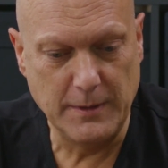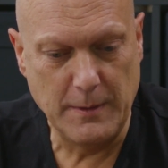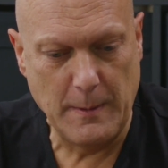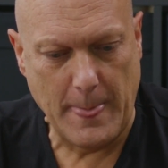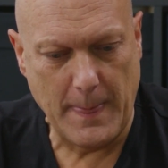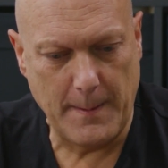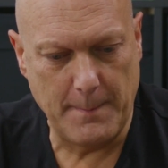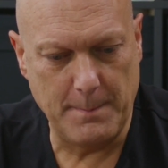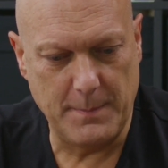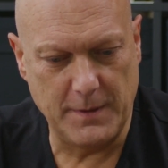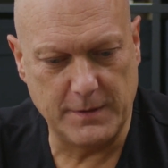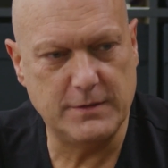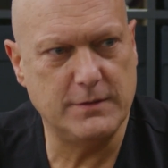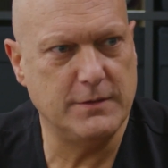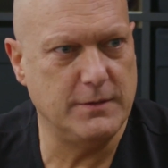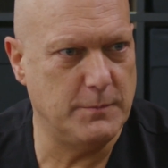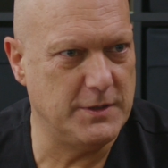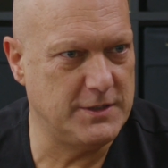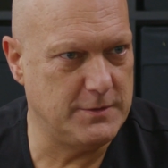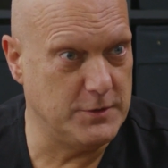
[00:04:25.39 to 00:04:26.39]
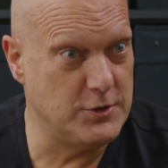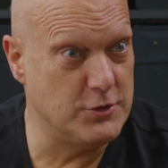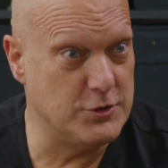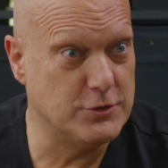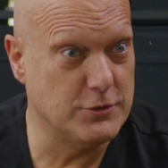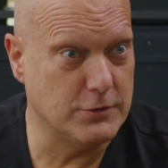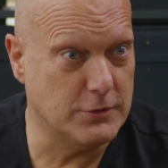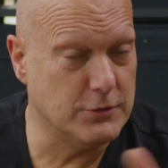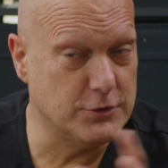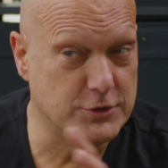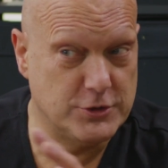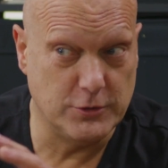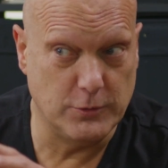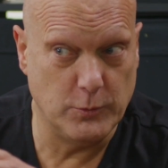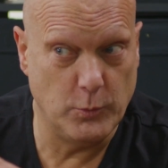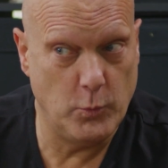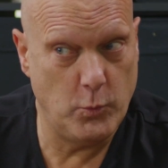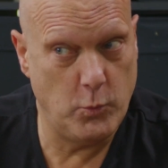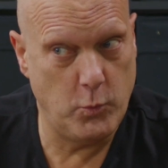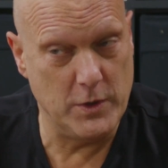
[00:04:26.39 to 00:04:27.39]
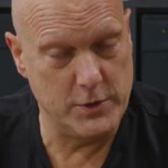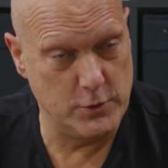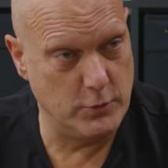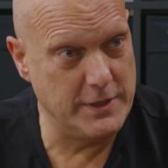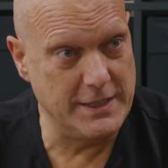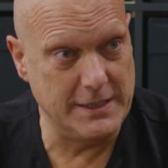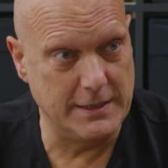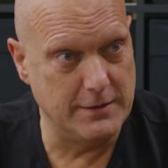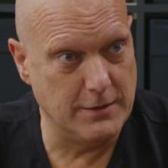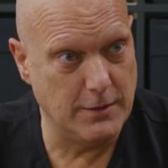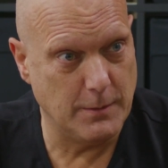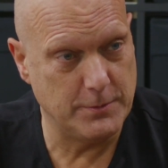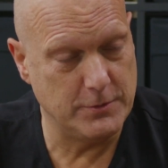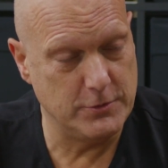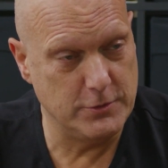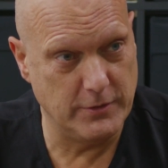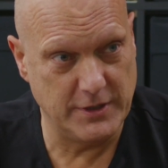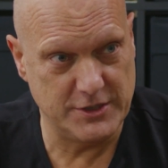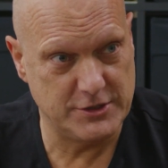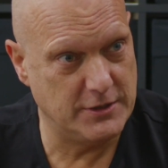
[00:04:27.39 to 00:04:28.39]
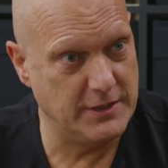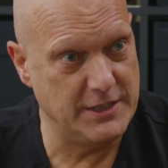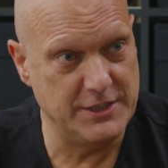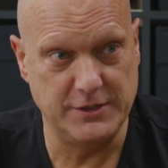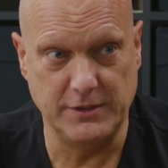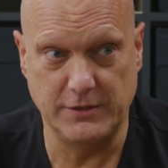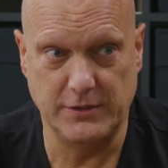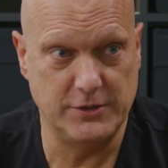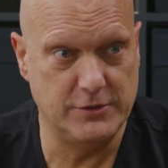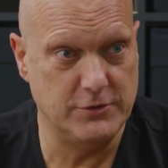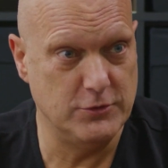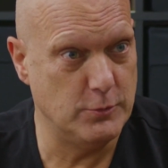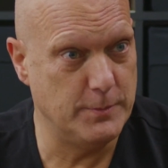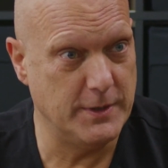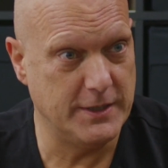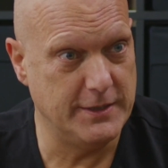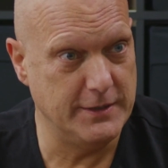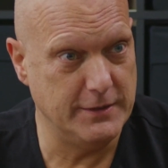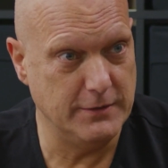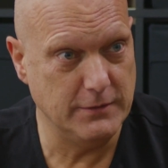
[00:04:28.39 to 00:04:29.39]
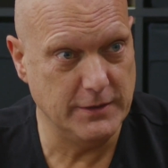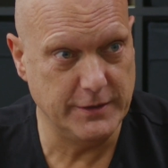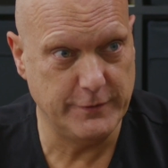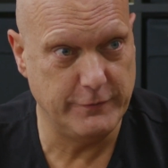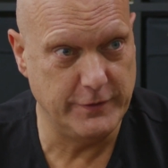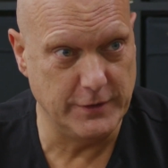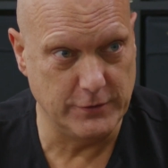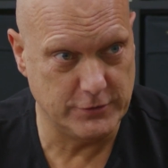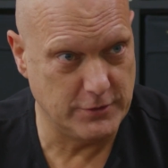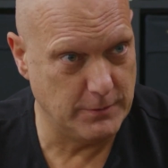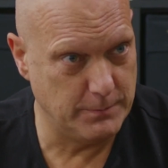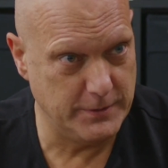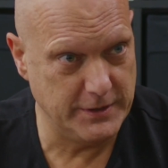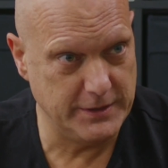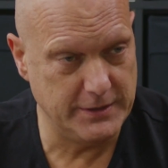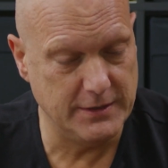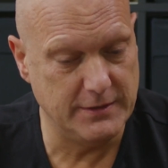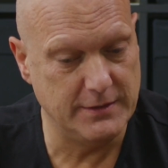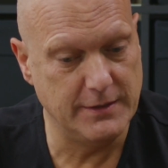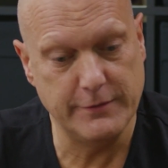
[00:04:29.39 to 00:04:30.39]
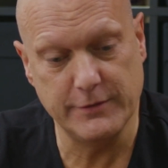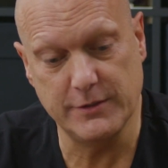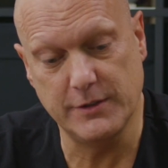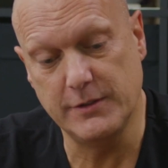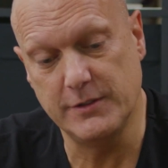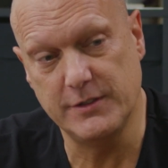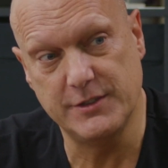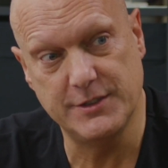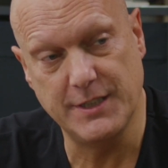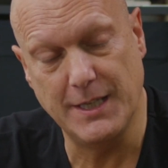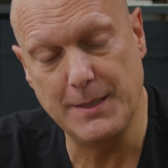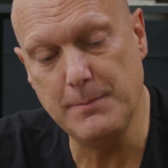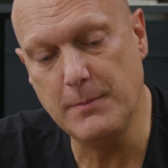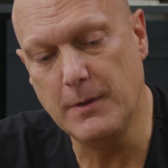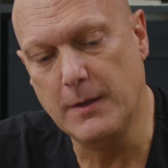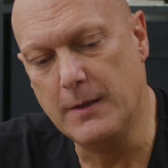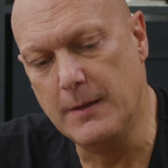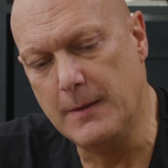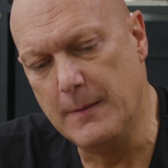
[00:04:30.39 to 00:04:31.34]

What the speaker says: Sure. But you saw also when you heat it up during installation, it's no big deal. It feels completely the same.